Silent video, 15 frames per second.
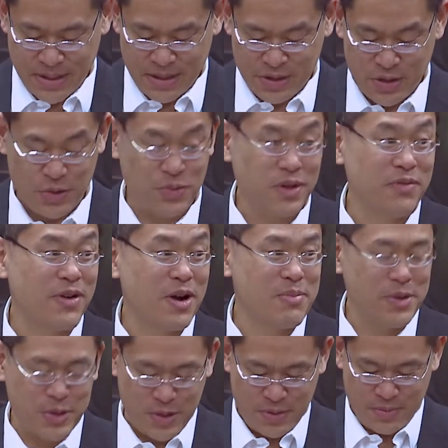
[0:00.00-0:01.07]
She's one of our
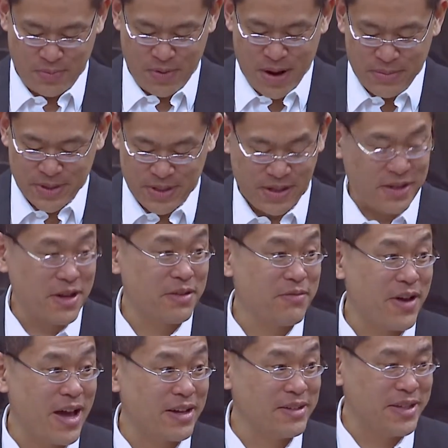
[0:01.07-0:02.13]
most promising young
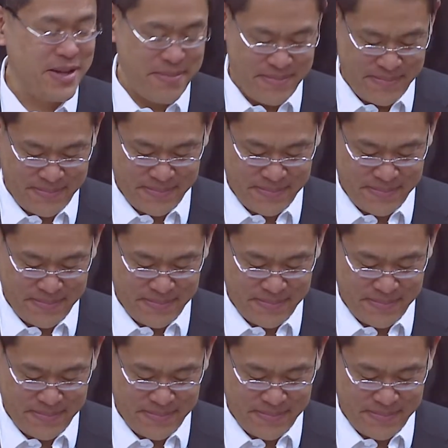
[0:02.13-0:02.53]
faculty.